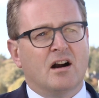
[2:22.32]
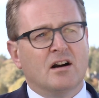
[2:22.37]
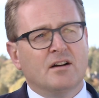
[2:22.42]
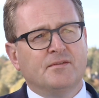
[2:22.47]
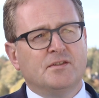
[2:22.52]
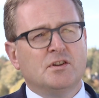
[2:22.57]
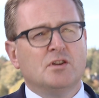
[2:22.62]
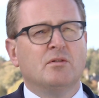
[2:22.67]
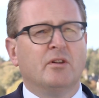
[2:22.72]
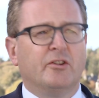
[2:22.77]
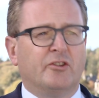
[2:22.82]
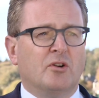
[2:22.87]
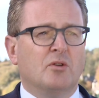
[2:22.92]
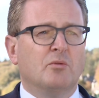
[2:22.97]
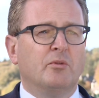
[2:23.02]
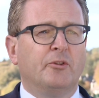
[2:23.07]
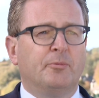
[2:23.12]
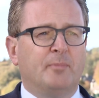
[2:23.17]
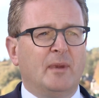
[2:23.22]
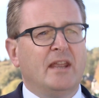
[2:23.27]
Our view has
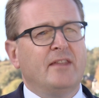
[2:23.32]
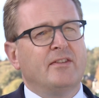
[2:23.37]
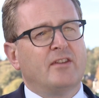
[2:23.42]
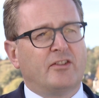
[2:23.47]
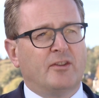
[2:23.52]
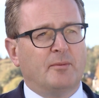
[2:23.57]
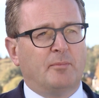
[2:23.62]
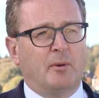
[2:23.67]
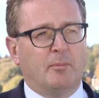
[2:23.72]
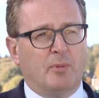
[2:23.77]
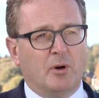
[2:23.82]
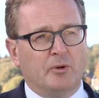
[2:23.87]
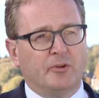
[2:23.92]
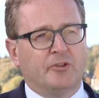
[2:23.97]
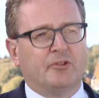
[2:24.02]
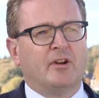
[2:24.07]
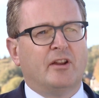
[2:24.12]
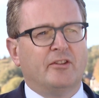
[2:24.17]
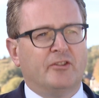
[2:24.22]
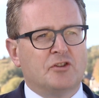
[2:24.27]
always been that the
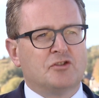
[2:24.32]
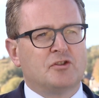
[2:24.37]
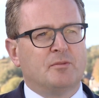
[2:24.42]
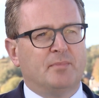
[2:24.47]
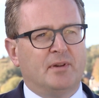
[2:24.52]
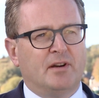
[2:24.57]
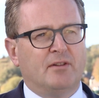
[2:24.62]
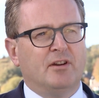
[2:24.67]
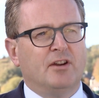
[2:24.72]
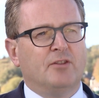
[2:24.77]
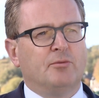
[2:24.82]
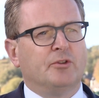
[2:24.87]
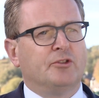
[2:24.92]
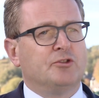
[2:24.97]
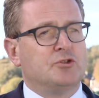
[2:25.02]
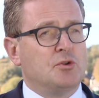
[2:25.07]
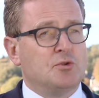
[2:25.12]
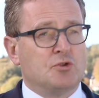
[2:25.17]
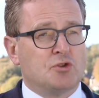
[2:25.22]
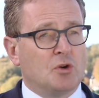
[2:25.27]
proposed transition period
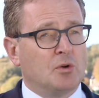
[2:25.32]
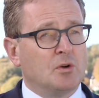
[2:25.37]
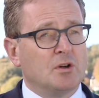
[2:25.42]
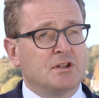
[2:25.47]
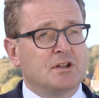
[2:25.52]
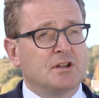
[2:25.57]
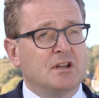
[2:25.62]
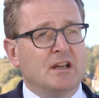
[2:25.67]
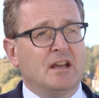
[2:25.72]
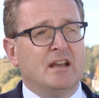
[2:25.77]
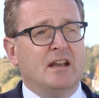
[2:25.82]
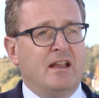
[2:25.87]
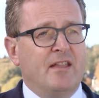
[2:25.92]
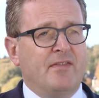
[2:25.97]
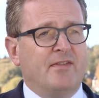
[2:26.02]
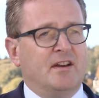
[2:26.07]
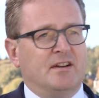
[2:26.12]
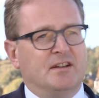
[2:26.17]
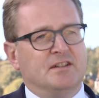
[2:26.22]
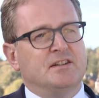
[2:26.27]
was too short,
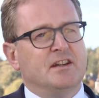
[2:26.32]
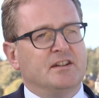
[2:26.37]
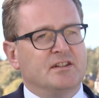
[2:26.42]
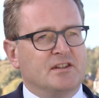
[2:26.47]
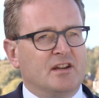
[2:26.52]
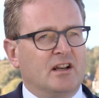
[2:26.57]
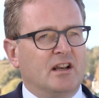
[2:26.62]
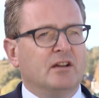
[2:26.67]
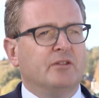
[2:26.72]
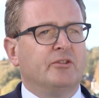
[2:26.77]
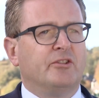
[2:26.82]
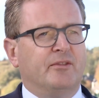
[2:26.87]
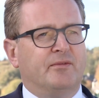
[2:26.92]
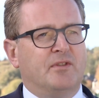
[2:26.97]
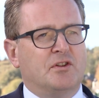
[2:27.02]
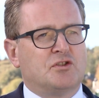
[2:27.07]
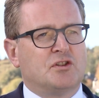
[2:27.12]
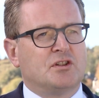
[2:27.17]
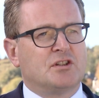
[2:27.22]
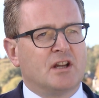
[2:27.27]
that it didn't allow
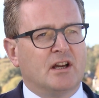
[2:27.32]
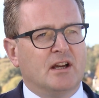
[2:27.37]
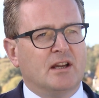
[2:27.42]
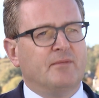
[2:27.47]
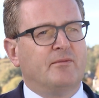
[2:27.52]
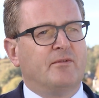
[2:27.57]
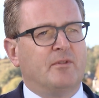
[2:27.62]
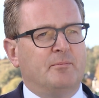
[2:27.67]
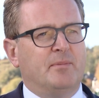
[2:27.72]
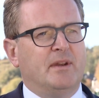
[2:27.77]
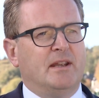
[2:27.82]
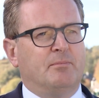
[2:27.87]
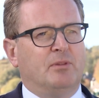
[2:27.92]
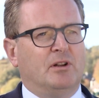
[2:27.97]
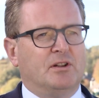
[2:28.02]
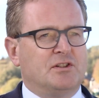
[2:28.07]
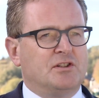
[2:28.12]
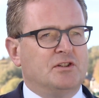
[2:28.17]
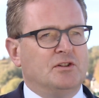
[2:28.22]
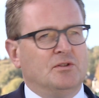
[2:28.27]
sufficient time for
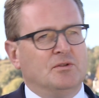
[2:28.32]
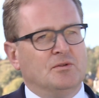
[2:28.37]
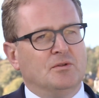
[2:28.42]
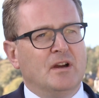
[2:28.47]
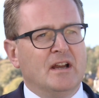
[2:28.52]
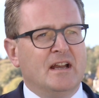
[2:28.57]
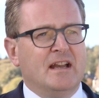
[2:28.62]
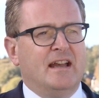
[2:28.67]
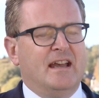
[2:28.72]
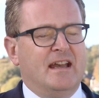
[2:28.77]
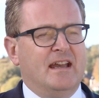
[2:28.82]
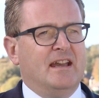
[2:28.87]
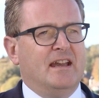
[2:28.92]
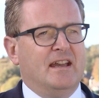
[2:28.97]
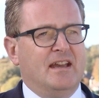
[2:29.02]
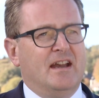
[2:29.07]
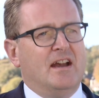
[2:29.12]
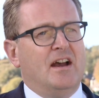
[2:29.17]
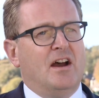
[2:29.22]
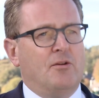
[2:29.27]
people to
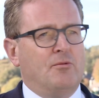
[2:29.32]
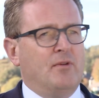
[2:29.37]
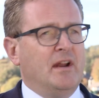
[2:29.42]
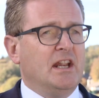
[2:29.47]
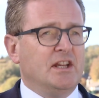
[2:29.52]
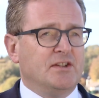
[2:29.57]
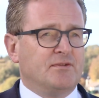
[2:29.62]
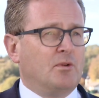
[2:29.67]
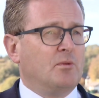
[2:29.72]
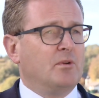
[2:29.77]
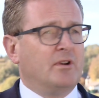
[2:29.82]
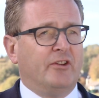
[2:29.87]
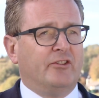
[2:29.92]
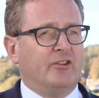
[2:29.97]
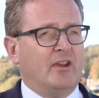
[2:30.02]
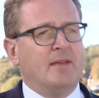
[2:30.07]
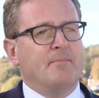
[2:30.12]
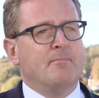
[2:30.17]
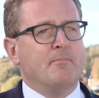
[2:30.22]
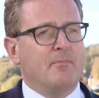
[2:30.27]
arrange for what
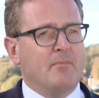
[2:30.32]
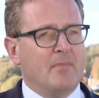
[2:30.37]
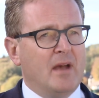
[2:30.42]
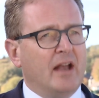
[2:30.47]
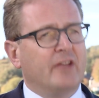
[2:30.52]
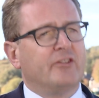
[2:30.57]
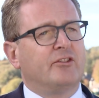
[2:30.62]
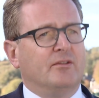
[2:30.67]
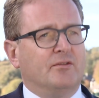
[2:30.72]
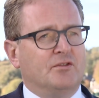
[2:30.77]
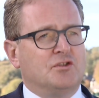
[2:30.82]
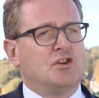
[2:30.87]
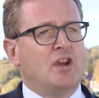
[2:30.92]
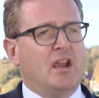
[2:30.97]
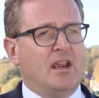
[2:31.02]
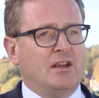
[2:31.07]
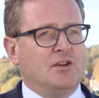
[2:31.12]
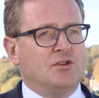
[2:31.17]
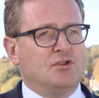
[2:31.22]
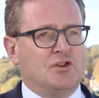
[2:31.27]
is a massive
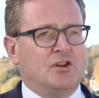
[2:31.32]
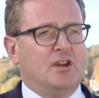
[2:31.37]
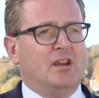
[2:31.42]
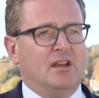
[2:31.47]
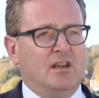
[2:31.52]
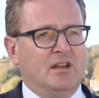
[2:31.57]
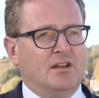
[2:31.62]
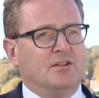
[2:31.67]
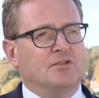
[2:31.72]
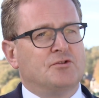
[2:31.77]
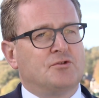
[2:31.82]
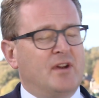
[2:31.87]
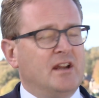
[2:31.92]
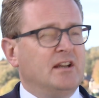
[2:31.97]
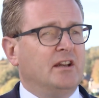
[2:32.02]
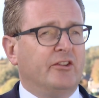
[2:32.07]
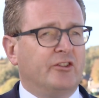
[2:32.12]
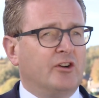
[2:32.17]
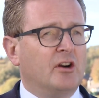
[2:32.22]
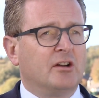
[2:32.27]
change in
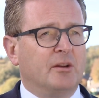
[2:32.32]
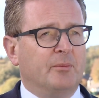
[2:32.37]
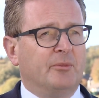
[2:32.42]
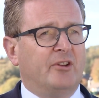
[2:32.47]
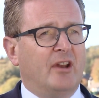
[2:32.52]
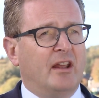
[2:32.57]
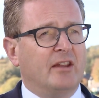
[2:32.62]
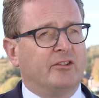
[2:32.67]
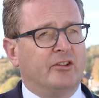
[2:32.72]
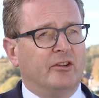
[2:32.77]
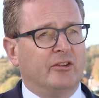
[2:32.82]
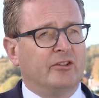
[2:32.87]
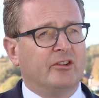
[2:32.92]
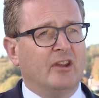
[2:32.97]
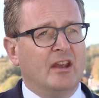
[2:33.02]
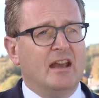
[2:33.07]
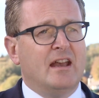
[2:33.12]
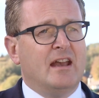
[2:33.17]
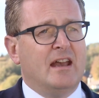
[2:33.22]
trading circumstances.